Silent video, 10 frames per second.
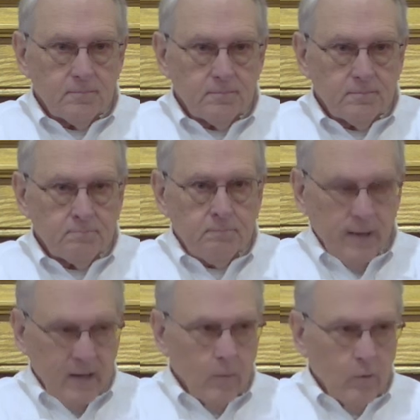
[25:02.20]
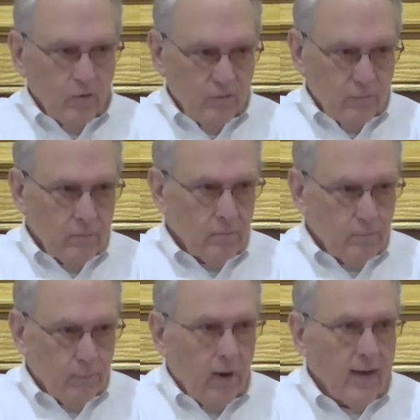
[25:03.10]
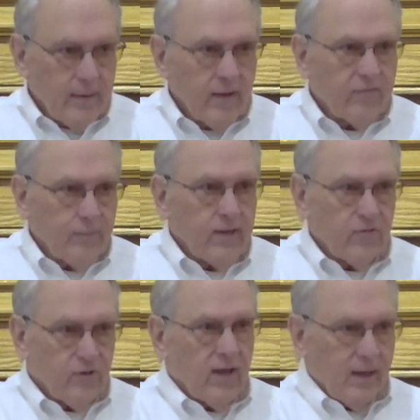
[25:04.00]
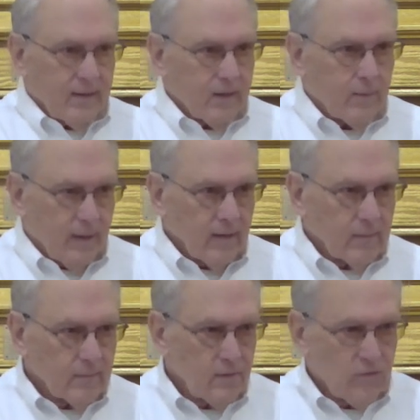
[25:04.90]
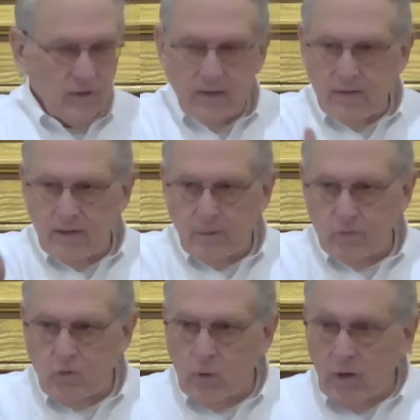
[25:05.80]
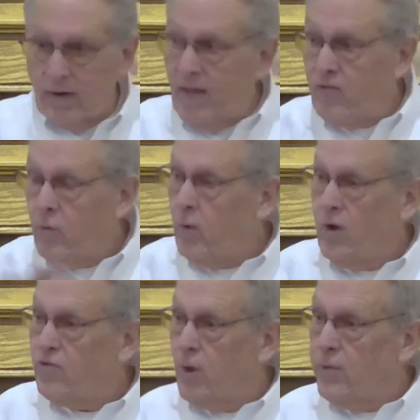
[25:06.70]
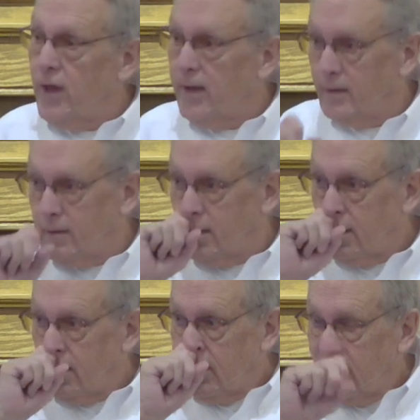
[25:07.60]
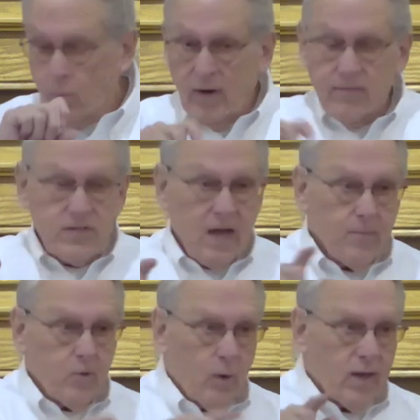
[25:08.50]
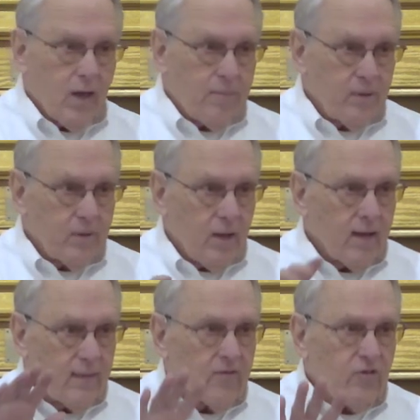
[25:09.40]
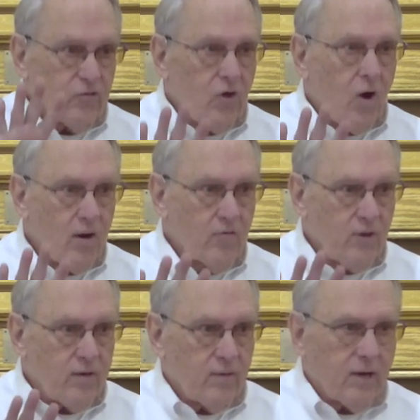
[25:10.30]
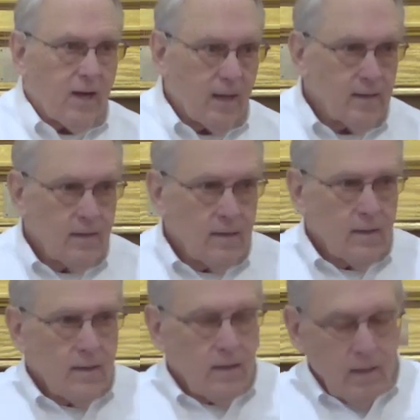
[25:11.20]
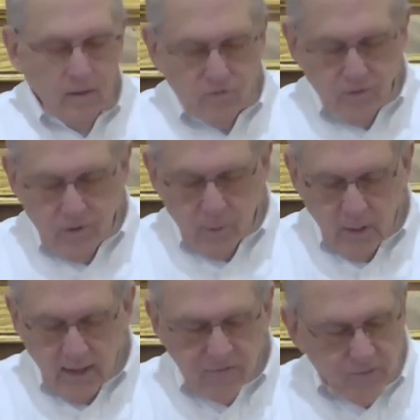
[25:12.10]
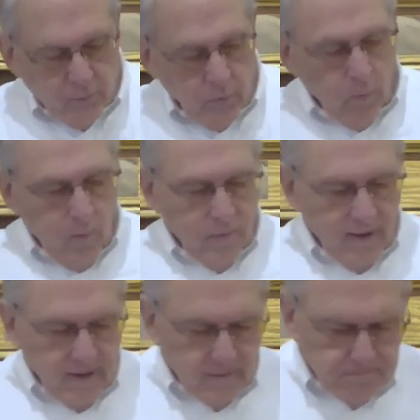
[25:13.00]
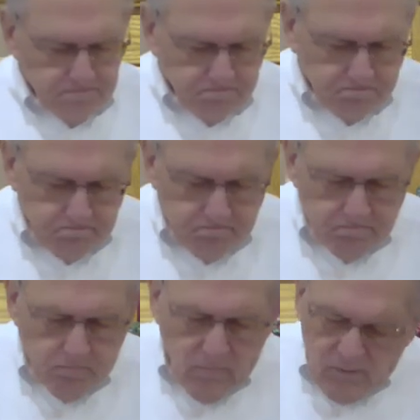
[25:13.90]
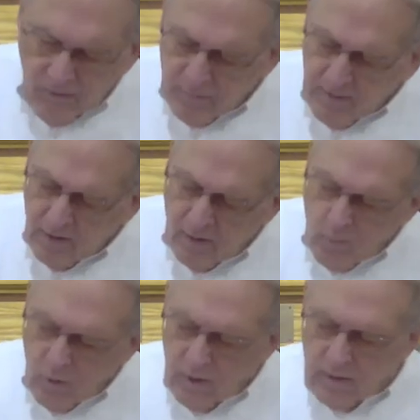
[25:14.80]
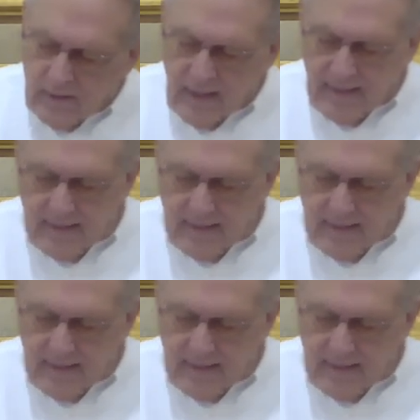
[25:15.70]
but it was bright enough for me to see how to get around and see anything that was going on. And that's the way it was all night. At whatever time you'd wake up in the night, that's as dark as it ever got in Juneau, Alaska when we were there there to be no more night.